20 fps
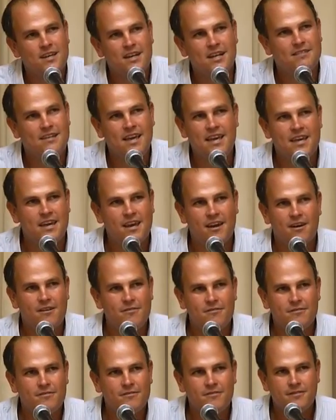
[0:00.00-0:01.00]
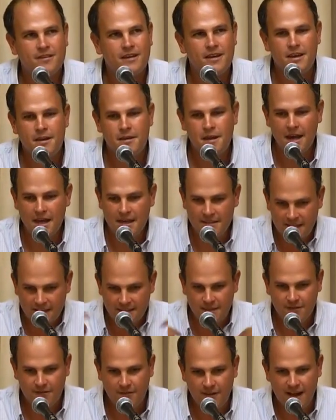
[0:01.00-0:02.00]
how to take care of not
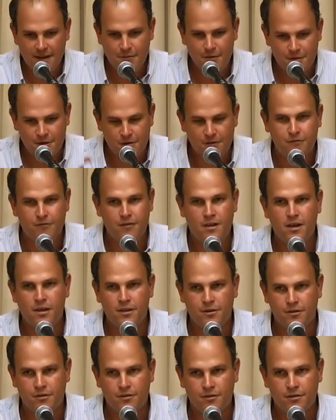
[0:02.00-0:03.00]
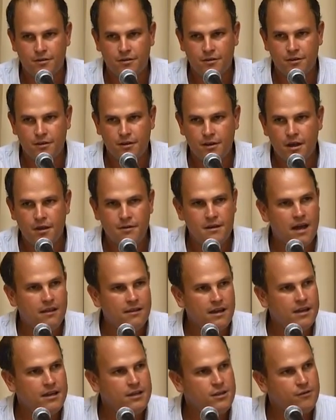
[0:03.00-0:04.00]
identifying with your failure, not
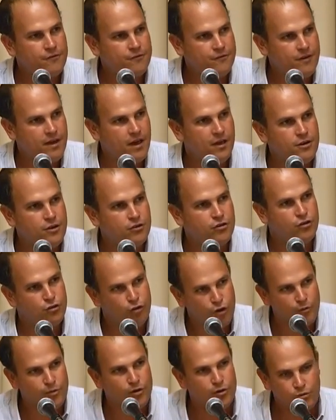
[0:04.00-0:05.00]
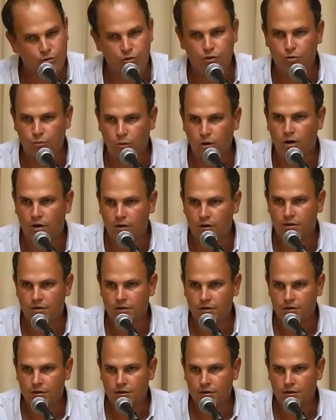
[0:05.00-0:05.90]
letting your failure determine who you are.